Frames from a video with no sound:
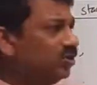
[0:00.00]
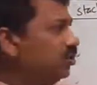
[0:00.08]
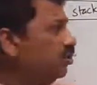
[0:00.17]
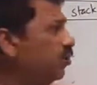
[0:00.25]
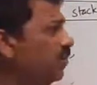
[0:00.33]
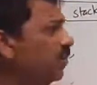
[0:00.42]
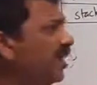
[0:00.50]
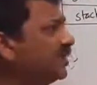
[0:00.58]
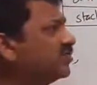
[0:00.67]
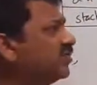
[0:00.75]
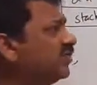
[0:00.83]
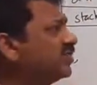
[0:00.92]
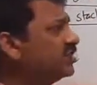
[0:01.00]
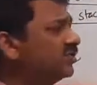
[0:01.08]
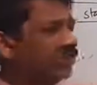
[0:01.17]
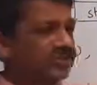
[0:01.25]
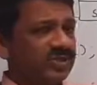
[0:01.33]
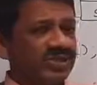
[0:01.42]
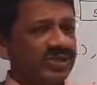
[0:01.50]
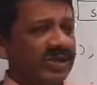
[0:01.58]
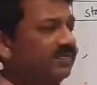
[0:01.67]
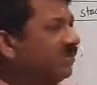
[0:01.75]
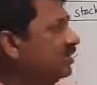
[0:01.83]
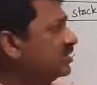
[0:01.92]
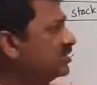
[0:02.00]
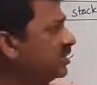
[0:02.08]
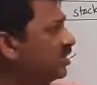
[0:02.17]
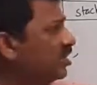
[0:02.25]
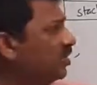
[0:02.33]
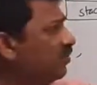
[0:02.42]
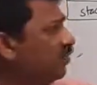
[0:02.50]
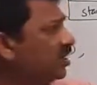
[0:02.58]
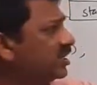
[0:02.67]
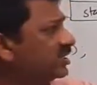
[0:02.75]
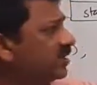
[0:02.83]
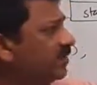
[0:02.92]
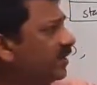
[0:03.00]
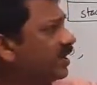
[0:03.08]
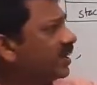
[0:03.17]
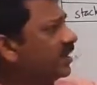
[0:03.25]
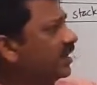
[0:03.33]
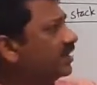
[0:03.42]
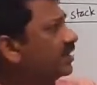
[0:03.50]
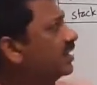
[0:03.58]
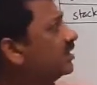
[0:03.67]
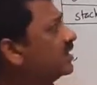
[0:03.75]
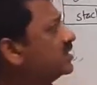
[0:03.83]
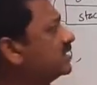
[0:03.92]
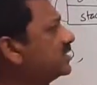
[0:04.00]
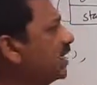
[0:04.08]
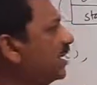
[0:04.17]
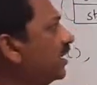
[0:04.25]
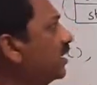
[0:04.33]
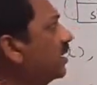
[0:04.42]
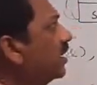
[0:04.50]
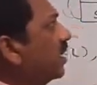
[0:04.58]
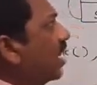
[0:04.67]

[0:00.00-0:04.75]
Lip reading: two paths of execution. That means one is the parent and the other is child,